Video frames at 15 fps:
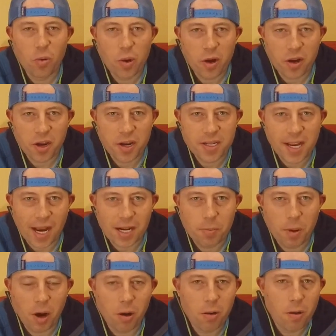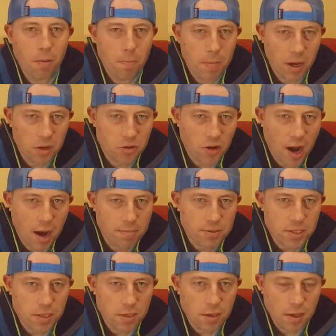we are going to talk about
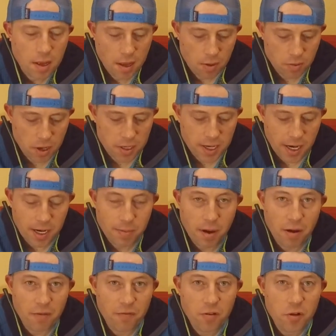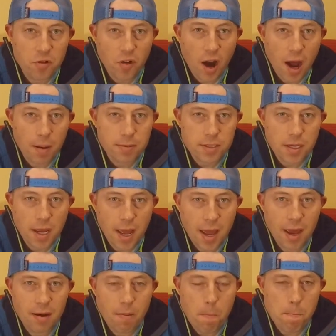maildrops, we're going to talk about food drops,
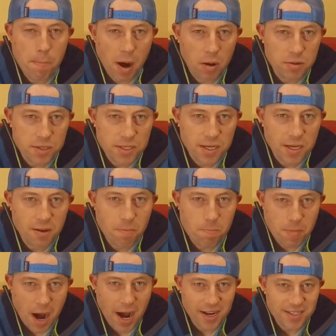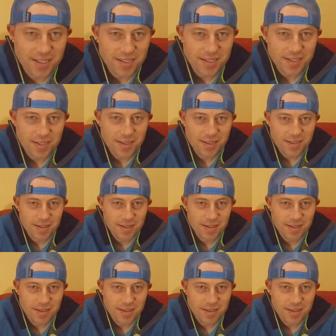and bouncing boxes.